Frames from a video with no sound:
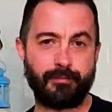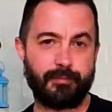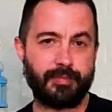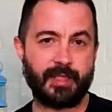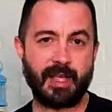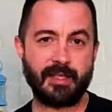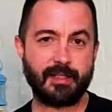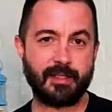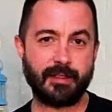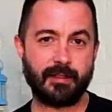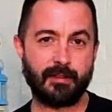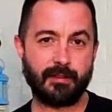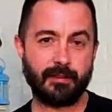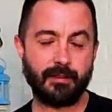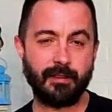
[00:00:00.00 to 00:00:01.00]
plastic
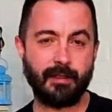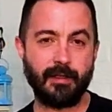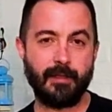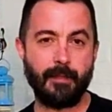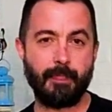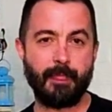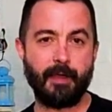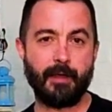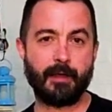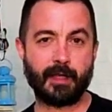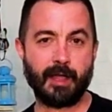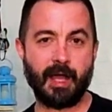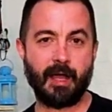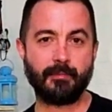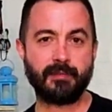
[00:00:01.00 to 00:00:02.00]

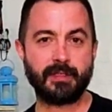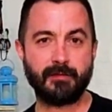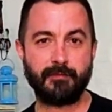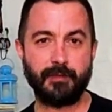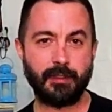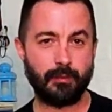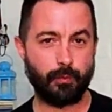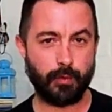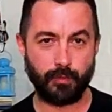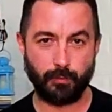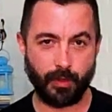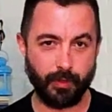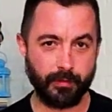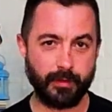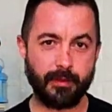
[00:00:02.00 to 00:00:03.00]
cups filled with
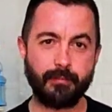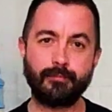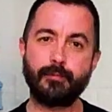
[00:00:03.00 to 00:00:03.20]
water.